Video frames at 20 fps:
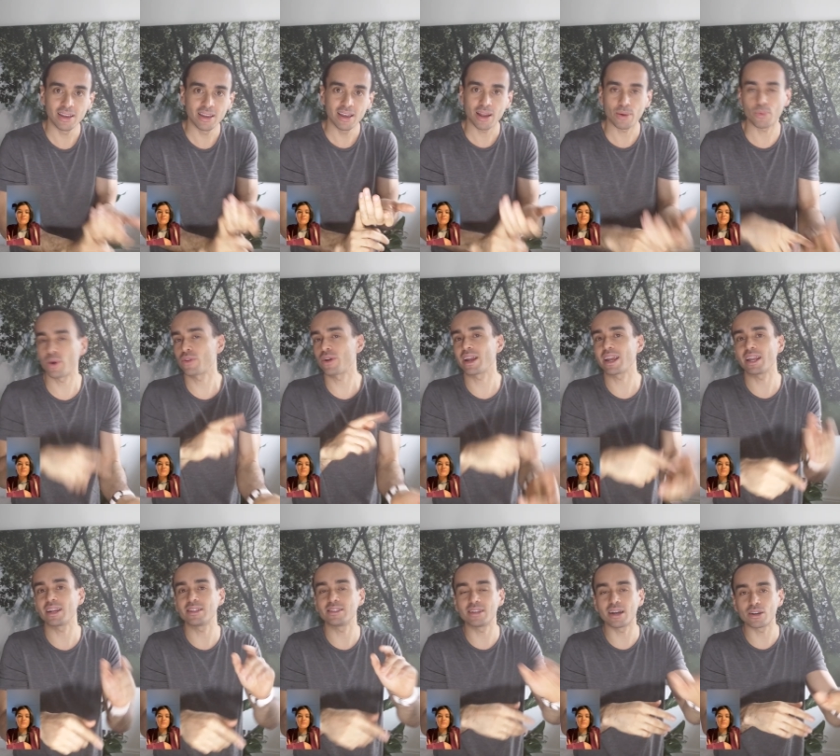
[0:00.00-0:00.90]
Whether I
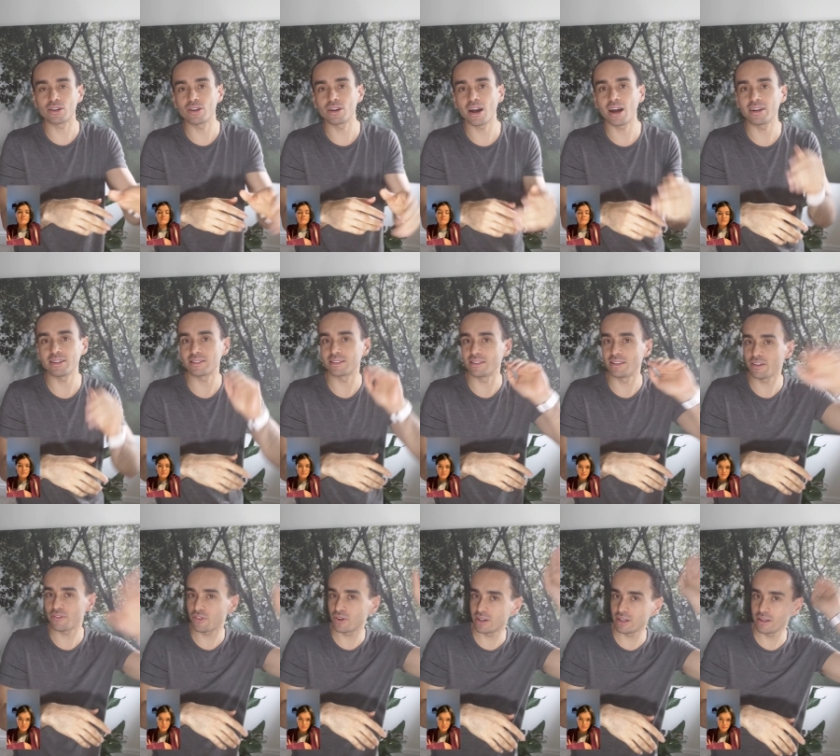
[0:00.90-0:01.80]
get it done or not is a
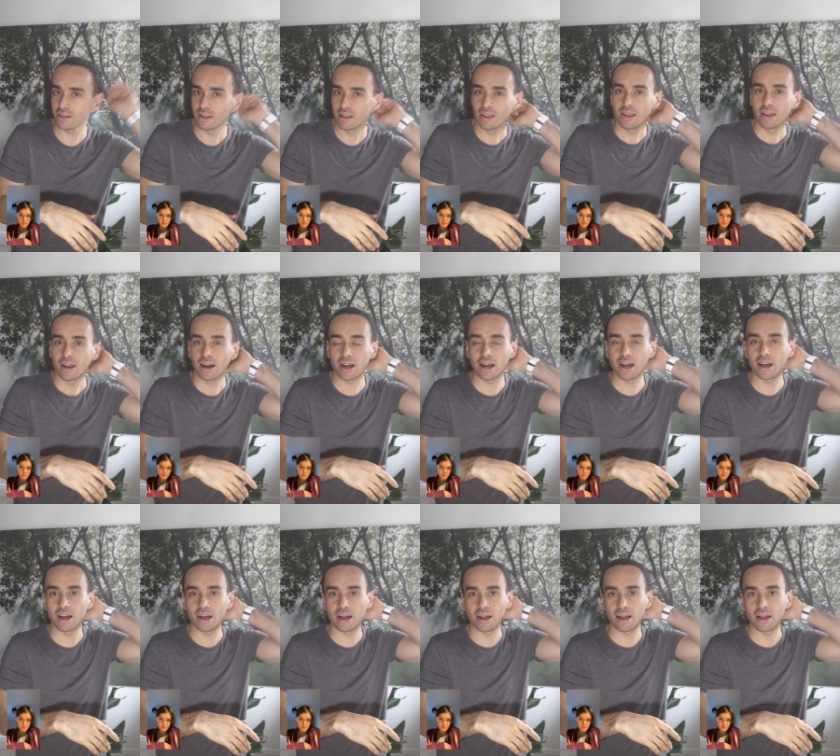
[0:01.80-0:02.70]
different
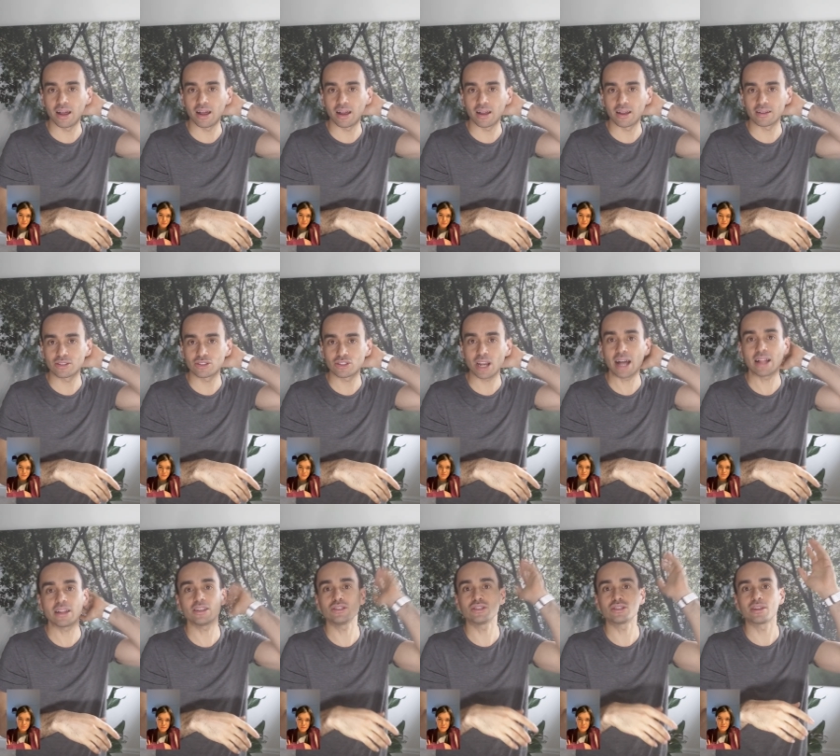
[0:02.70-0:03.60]

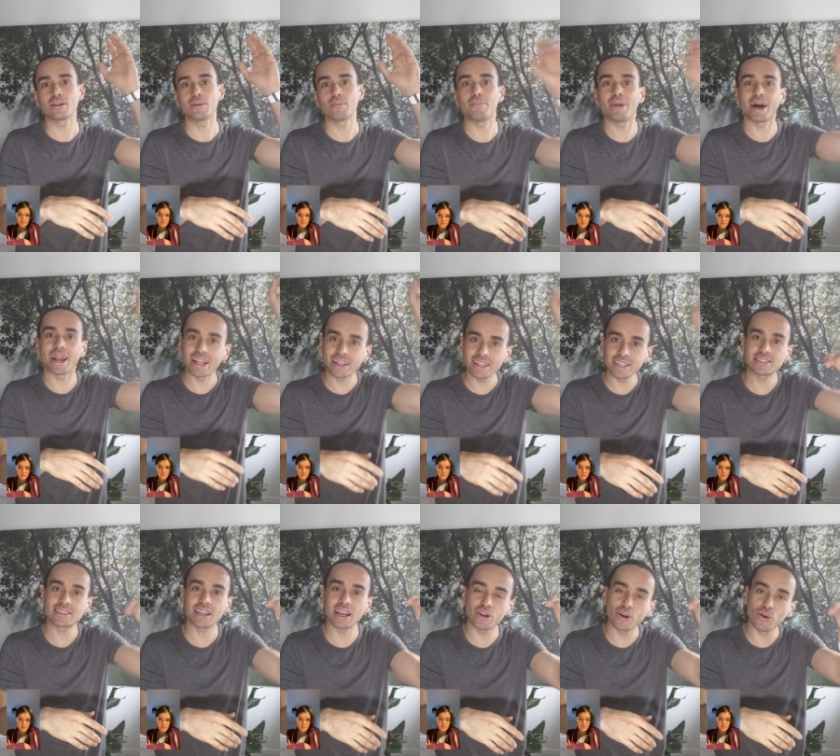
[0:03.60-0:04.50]
challenge, but at
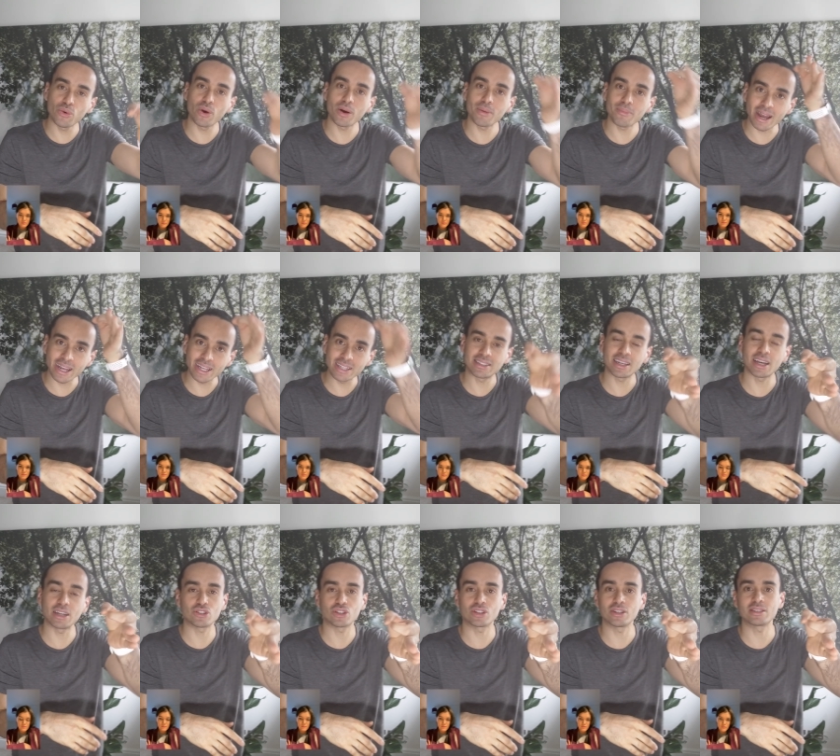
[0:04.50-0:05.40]
least I know where my
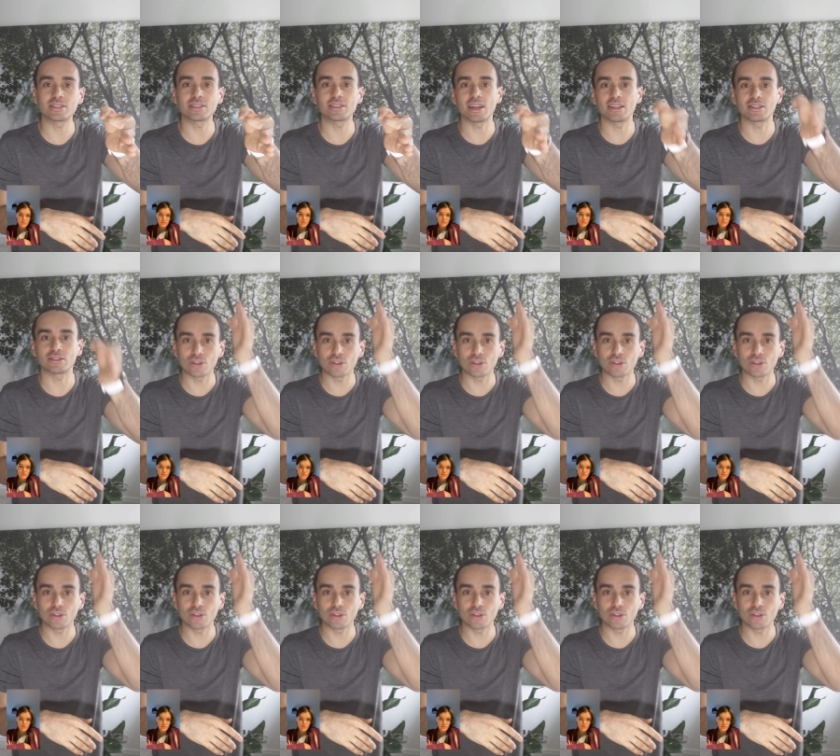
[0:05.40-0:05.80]
intention is set.